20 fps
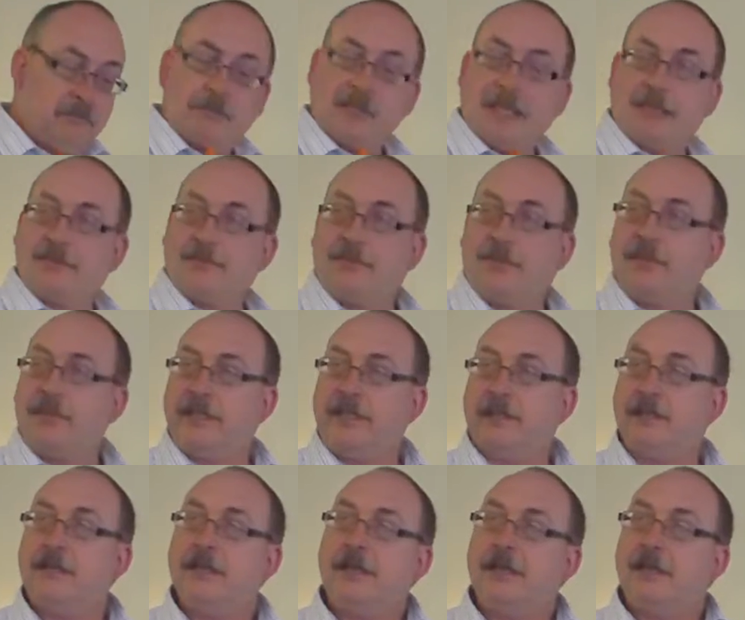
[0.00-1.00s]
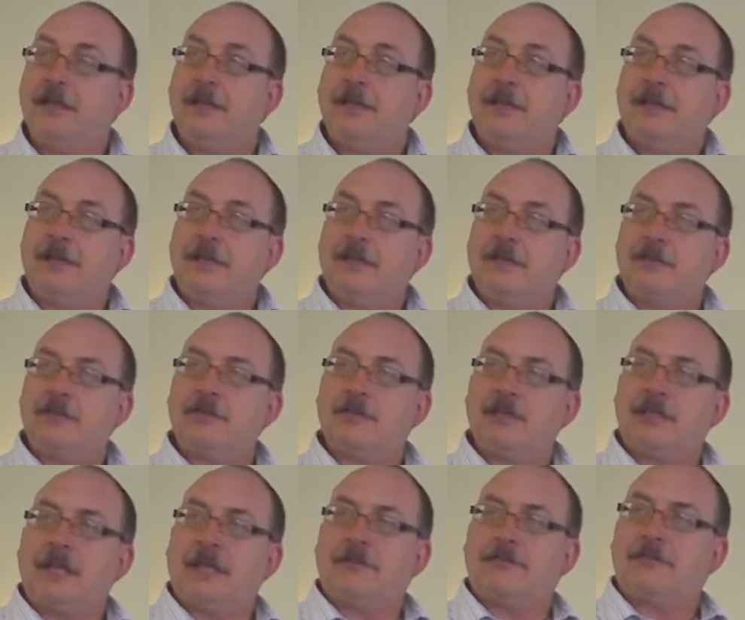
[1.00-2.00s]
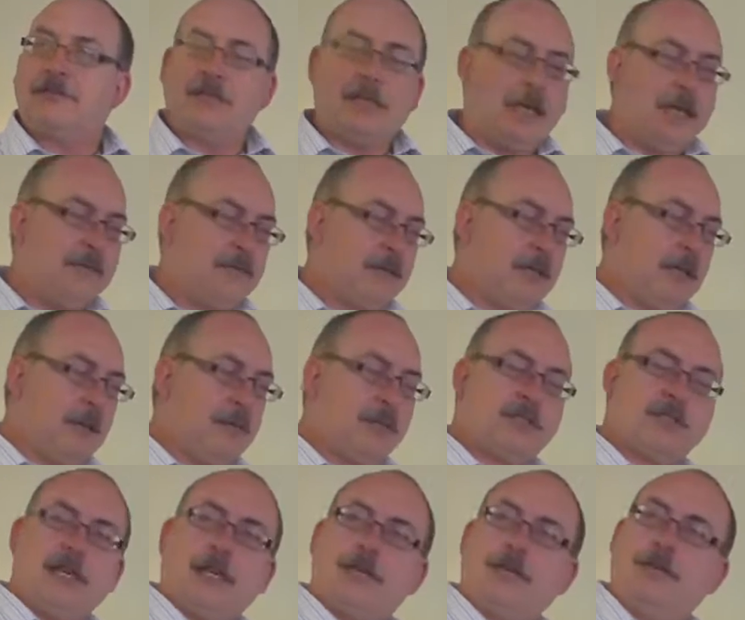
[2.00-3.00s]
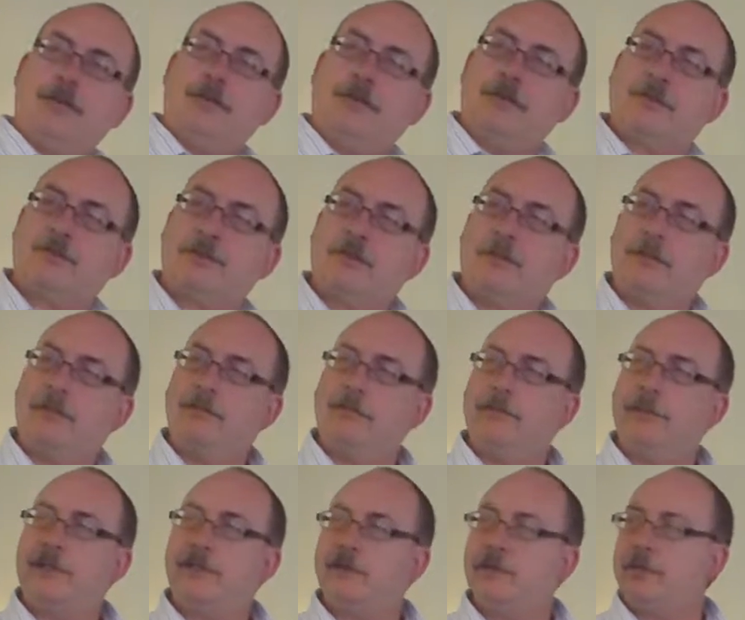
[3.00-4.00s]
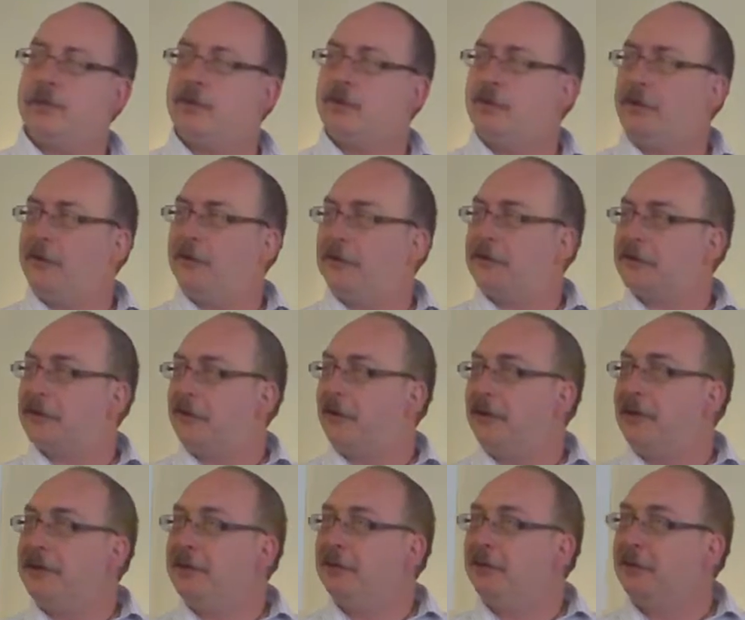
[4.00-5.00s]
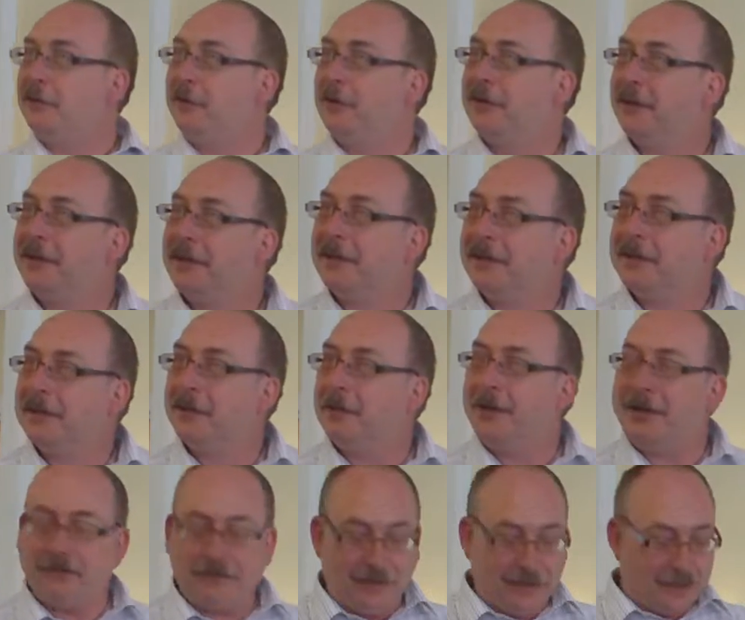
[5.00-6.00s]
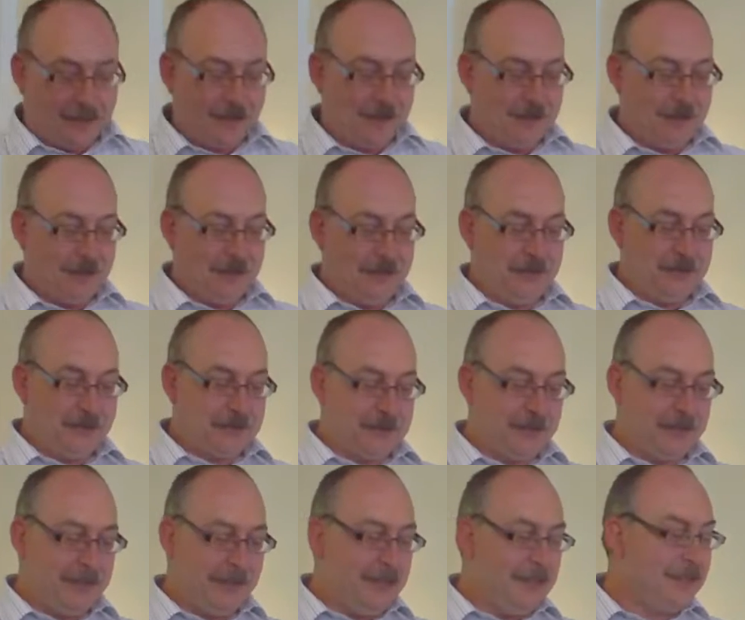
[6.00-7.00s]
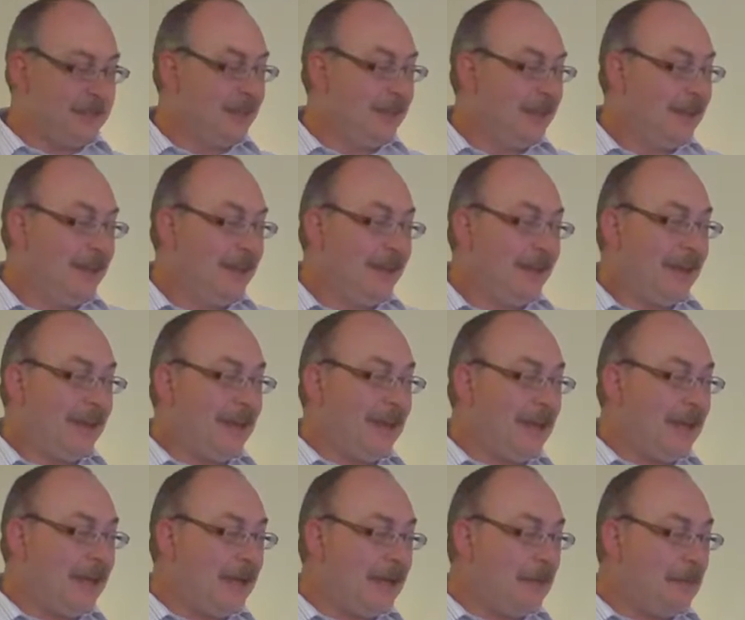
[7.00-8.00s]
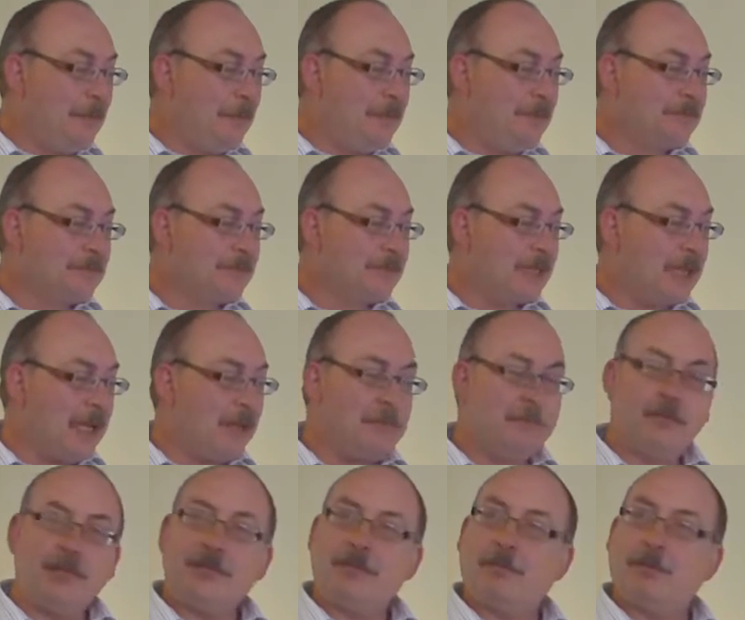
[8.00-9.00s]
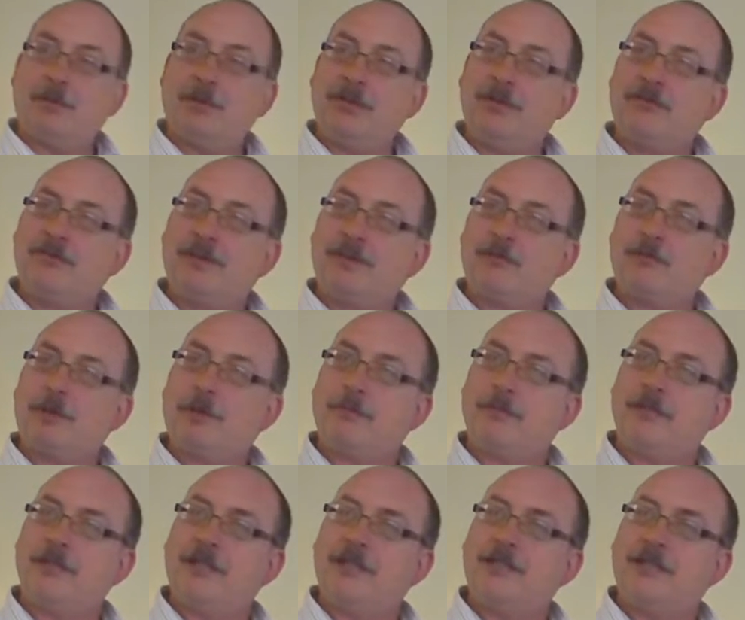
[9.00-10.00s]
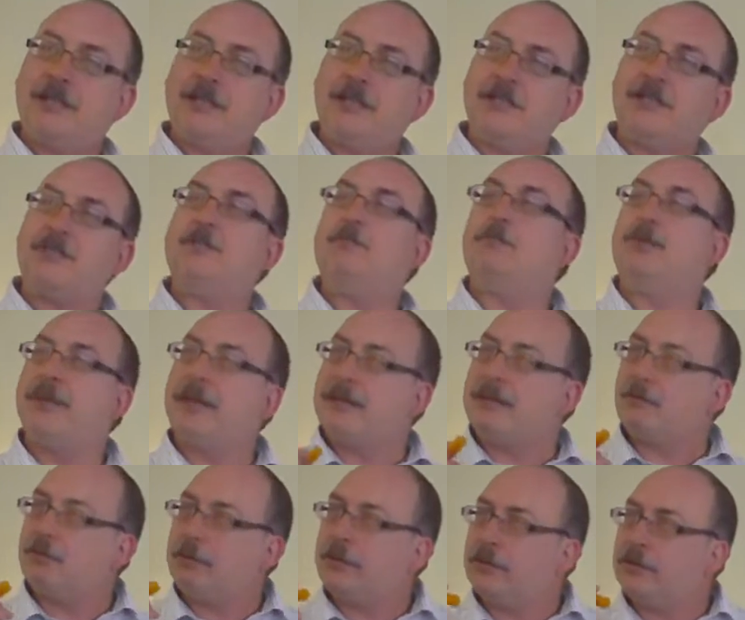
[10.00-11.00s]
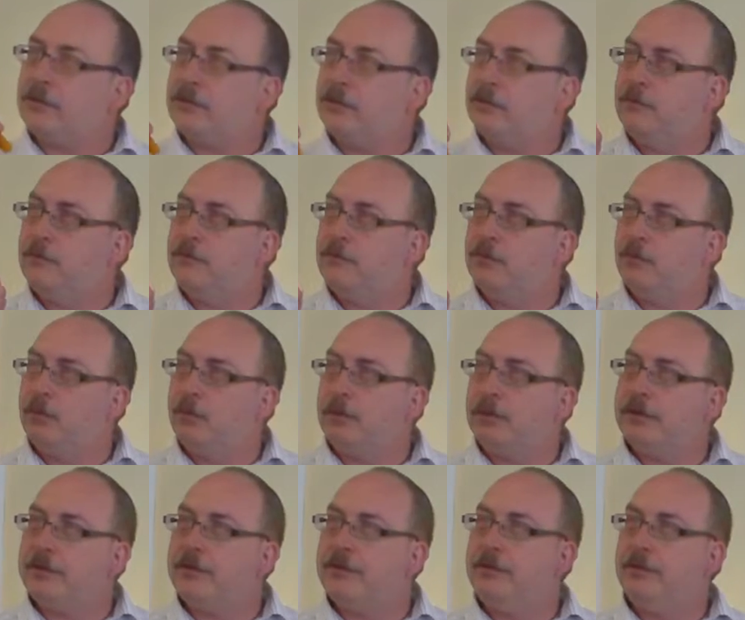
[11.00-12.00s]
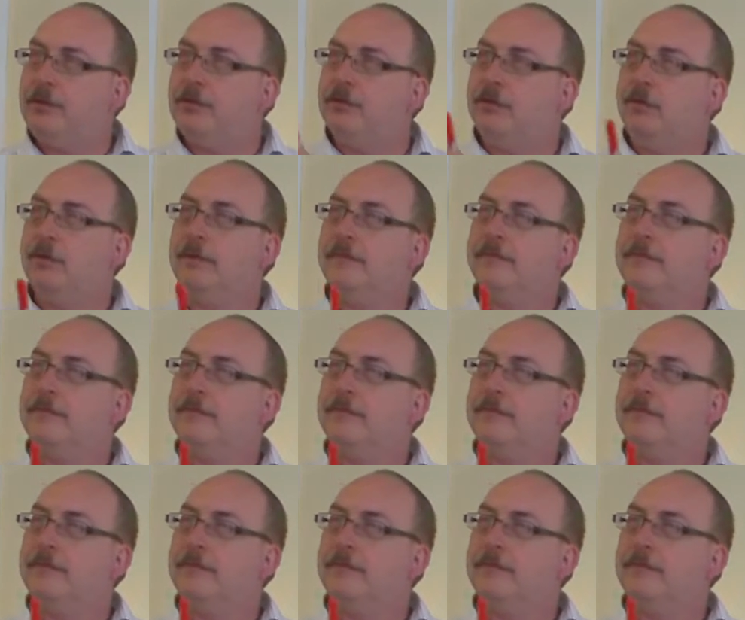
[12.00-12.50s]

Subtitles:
That's fine. It doesn't have to have Kawasaki on the side, or Mitsubishi on the side, or whoever on the side, and be a perfect representation. But that's what the students will want to do.